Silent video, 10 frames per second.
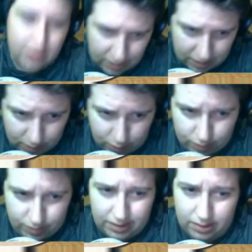Shiloh
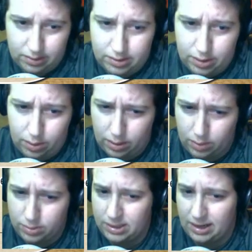trailed so
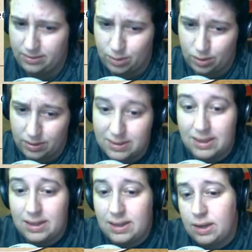closely after
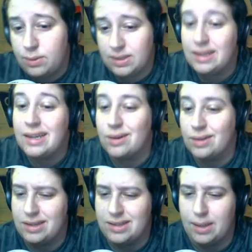Lizzie, he was
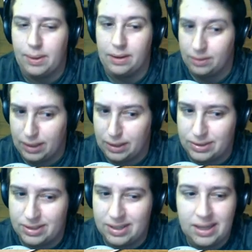nearly stepping on her
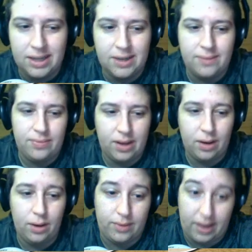heels.
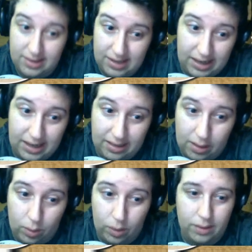Cove hesitated at the
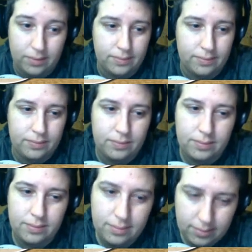door.
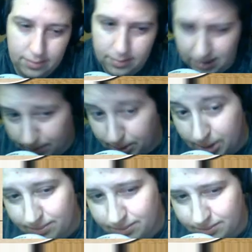Coming?
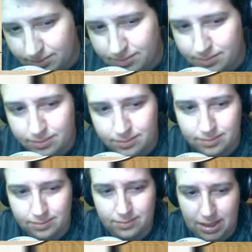
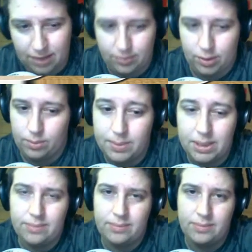After a
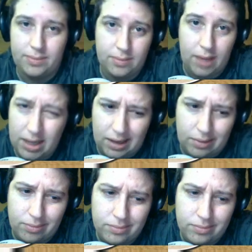moment, he did.